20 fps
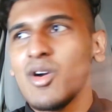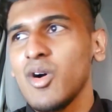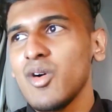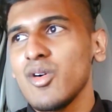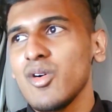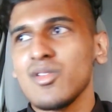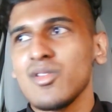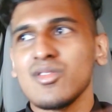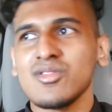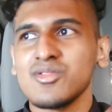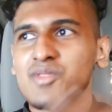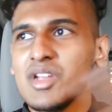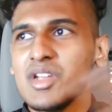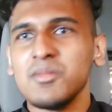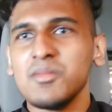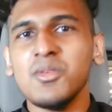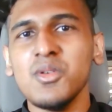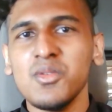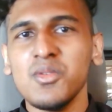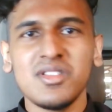All
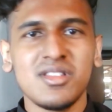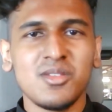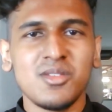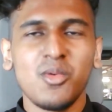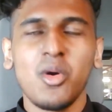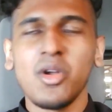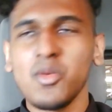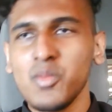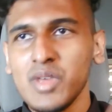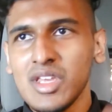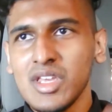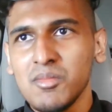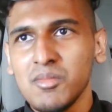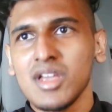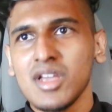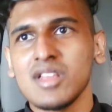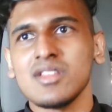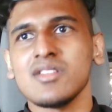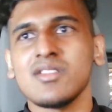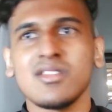great movies in one week,
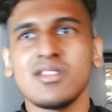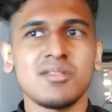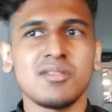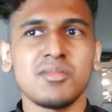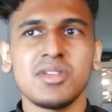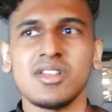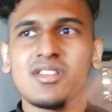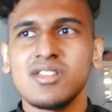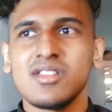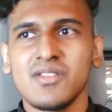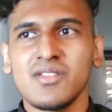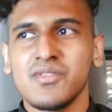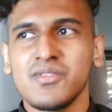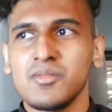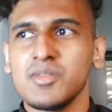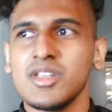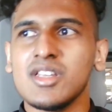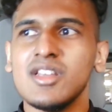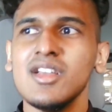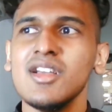man. This is amazing
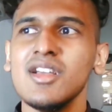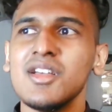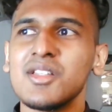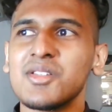for me.